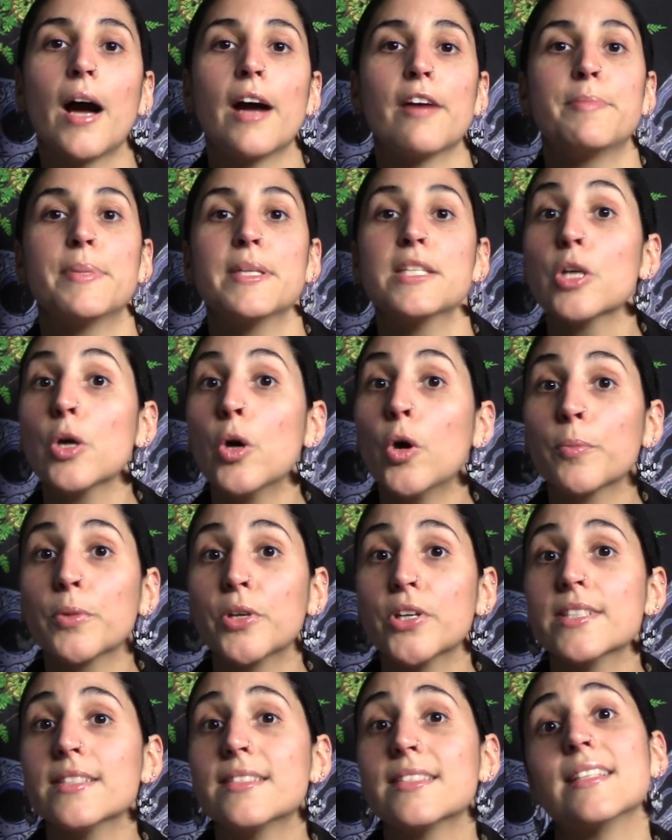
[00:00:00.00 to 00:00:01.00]
I've been to Home
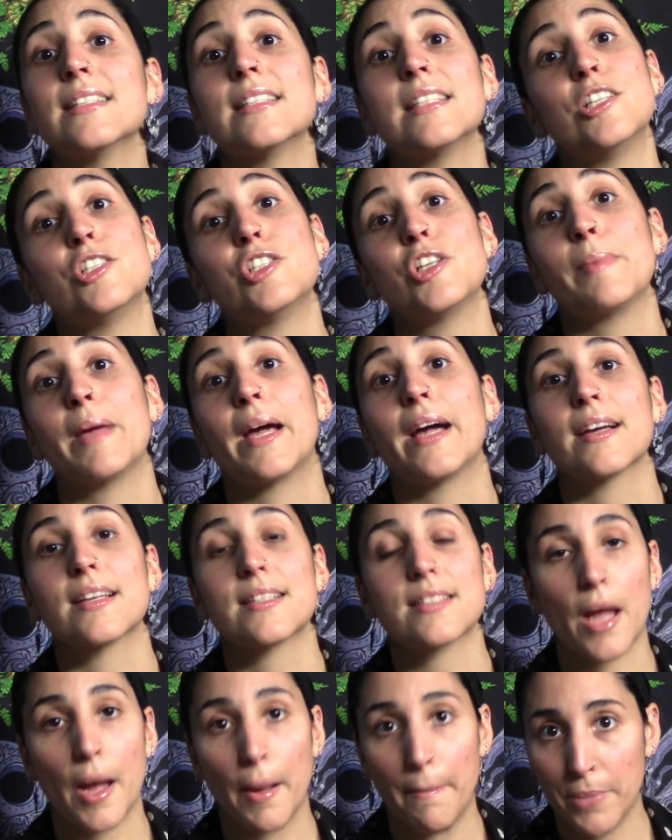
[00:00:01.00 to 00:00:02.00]
Goods and TJ
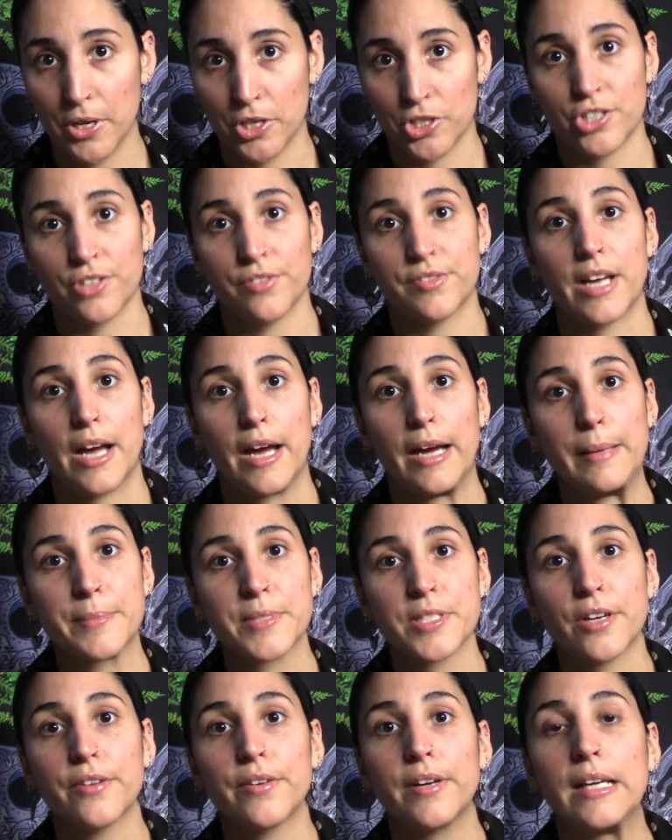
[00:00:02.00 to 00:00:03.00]
Maxx a bunch of
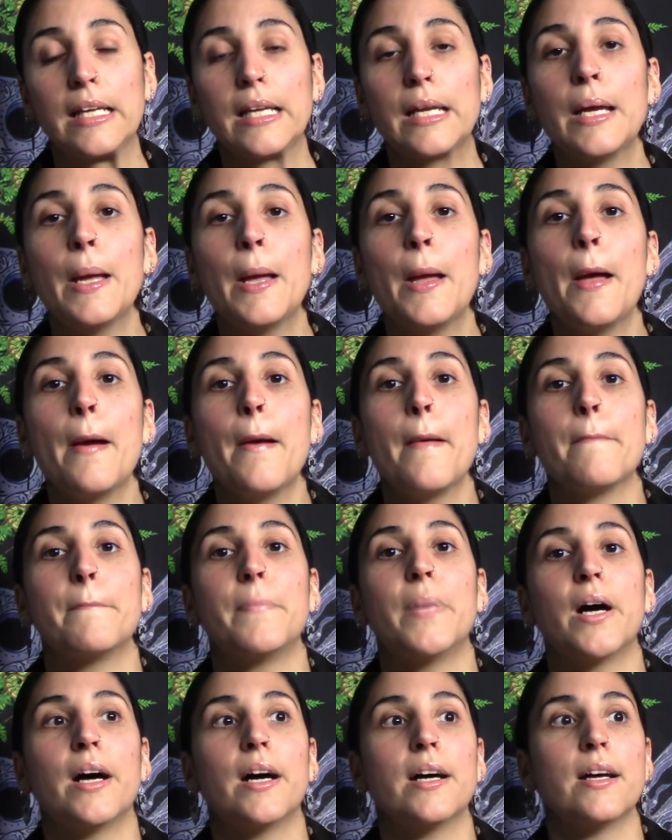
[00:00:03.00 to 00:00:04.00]
times already,
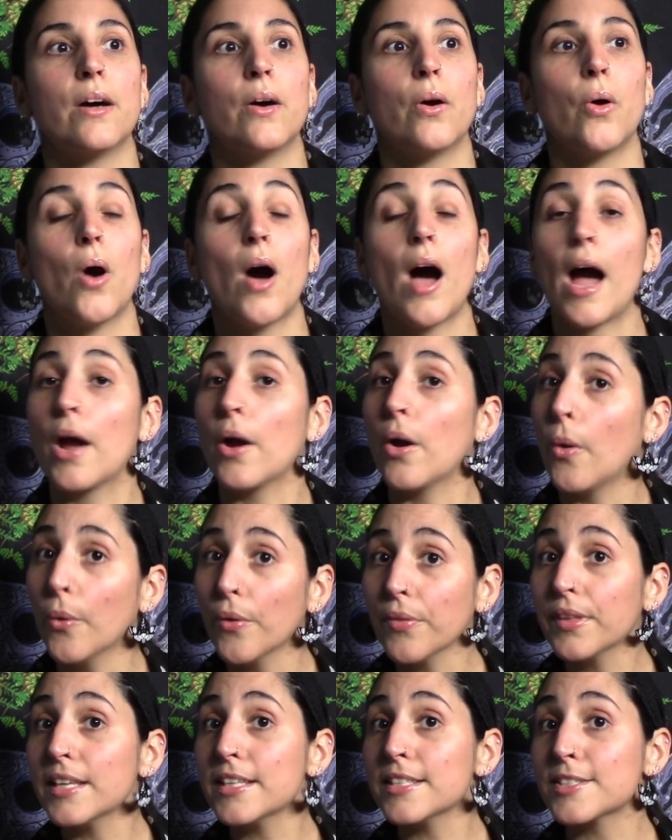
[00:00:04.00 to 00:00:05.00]
but I
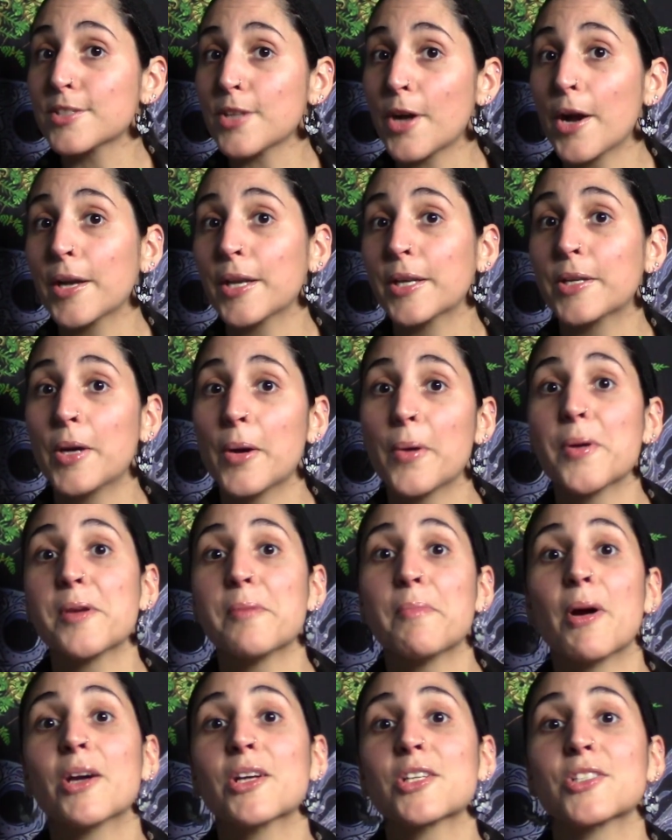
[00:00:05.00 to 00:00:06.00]
only started going to
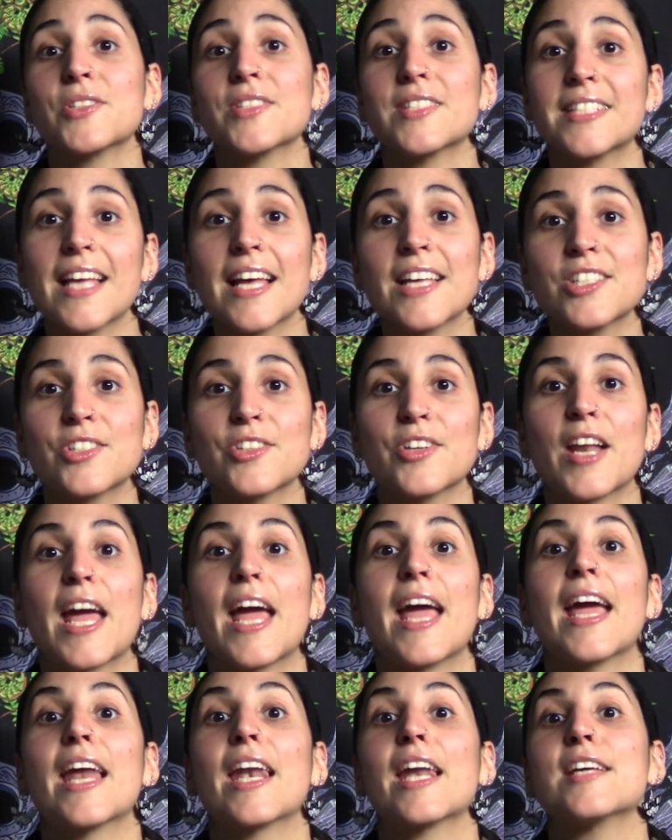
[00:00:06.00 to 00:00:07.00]
Marshall's
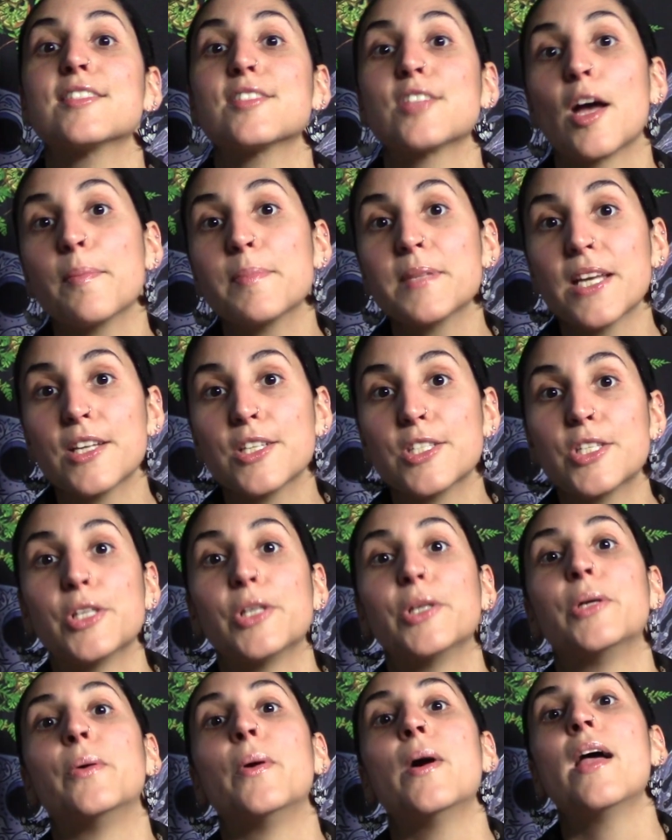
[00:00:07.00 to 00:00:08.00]
yesterday, and I stopped at
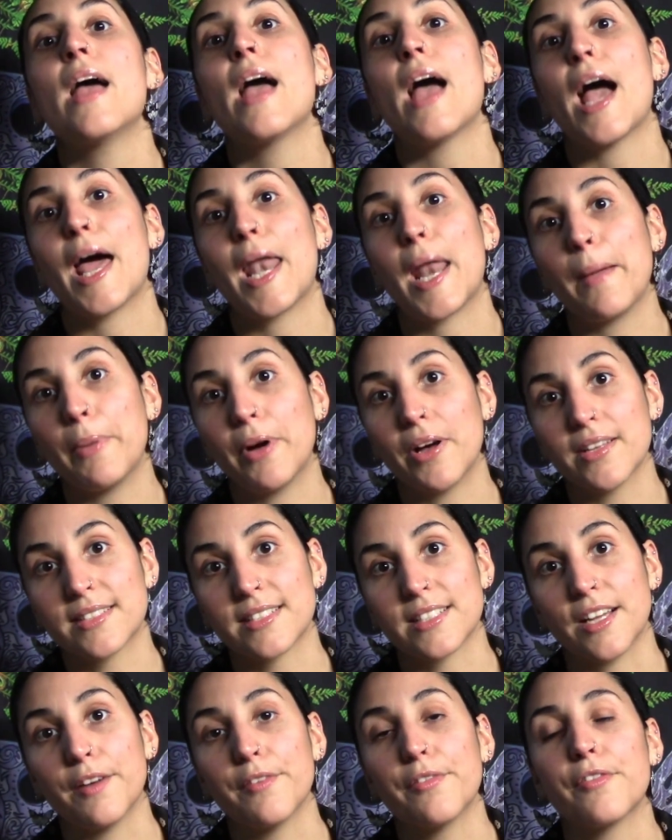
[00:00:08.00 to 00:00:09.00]
2 and I bought
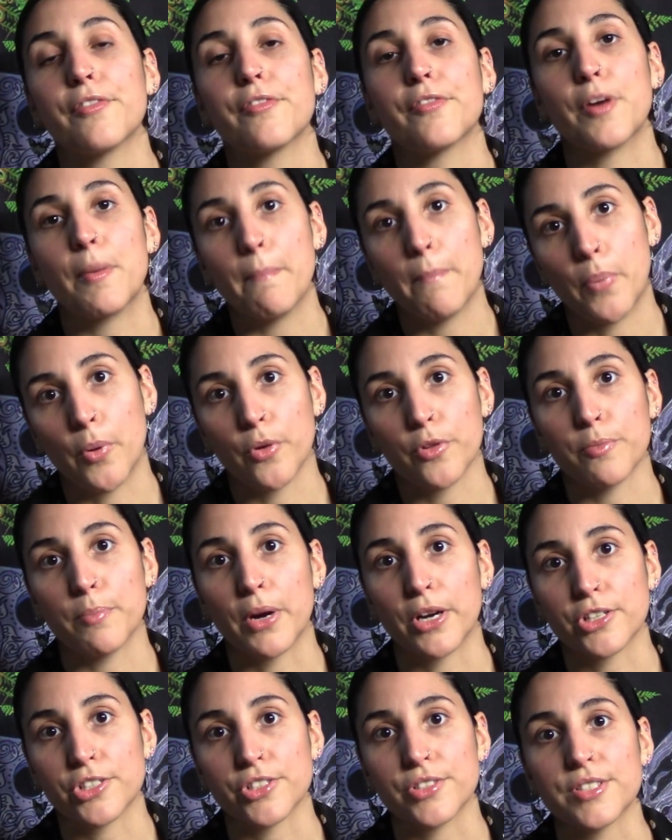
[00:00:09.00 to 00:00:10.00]
stuff from both
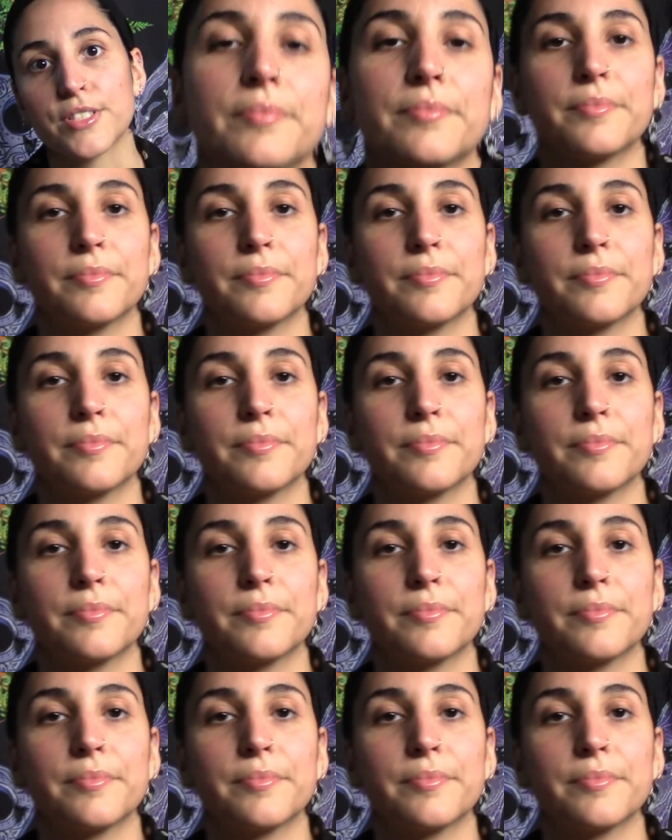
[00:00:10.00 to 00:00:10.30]
Marshall's.